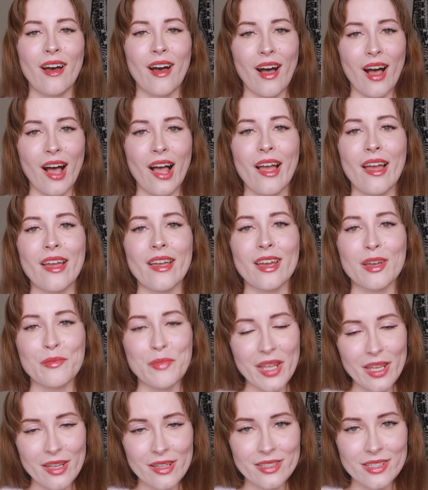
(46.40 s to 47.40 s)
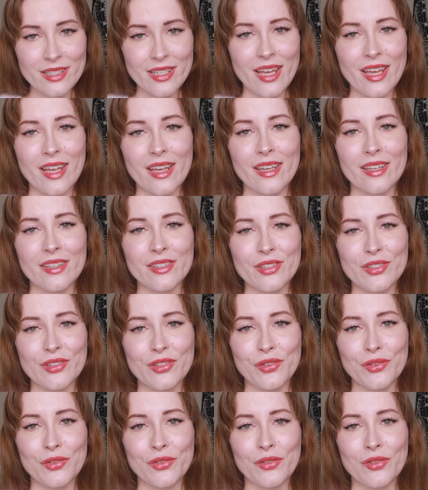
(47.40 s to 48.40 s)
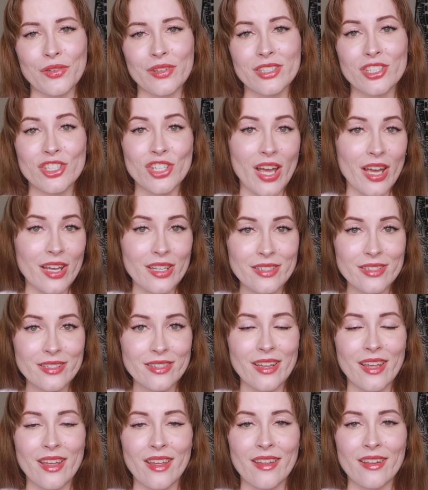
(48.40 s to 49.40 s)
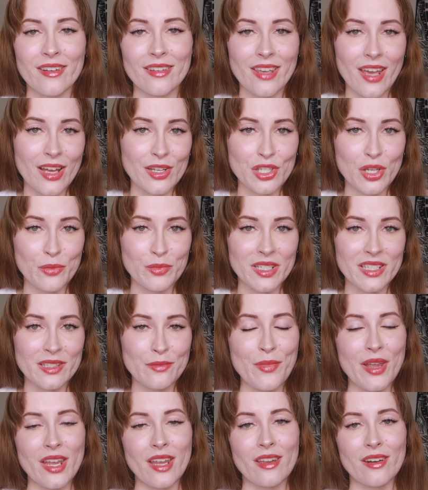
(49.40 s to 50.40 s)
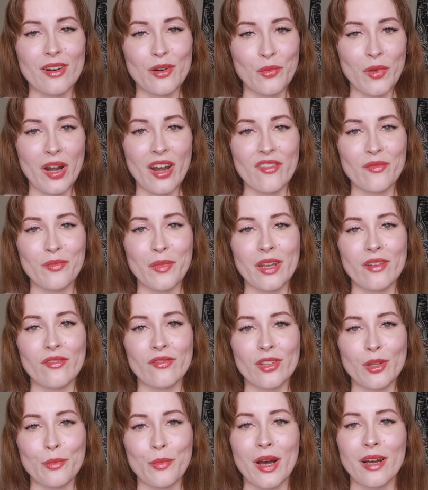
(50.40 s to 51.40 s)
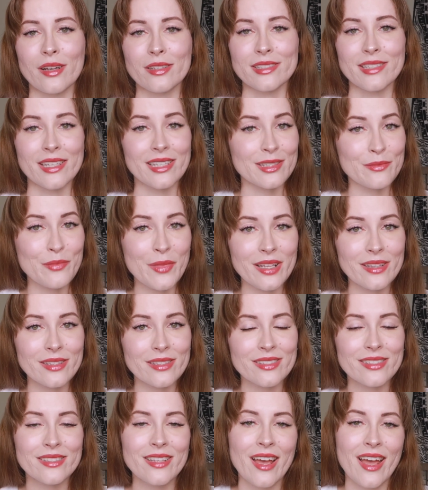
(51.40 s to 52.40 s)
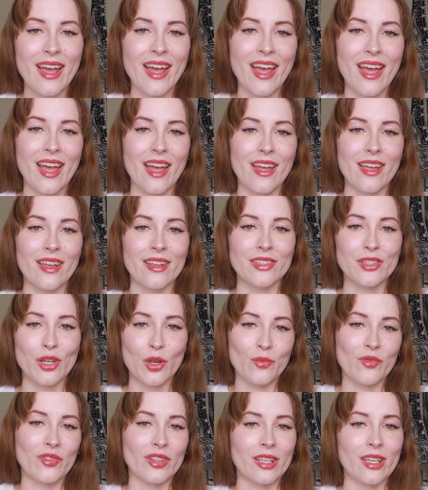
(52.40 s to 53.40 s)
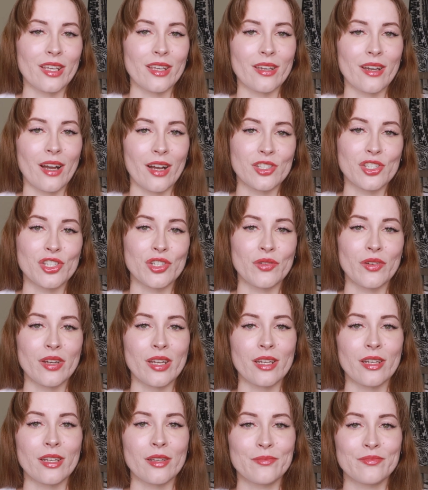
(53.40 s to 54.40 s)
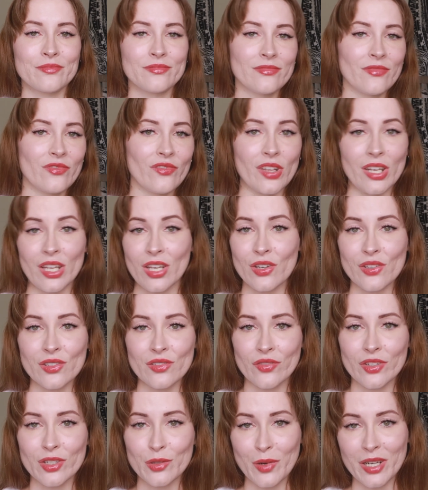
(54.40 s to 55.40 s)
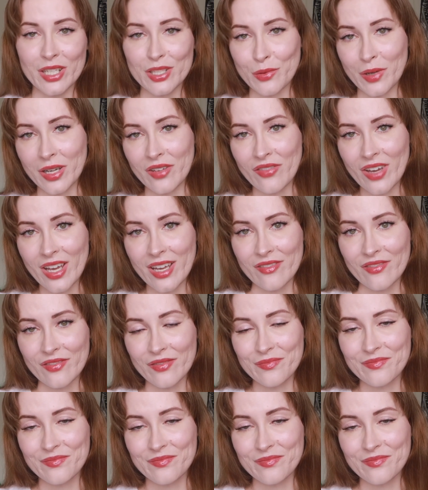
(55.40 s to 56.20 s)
I am here today to chat and catch up to speed on where I've been for the past 6 months and hopefully usher in videos for 2025.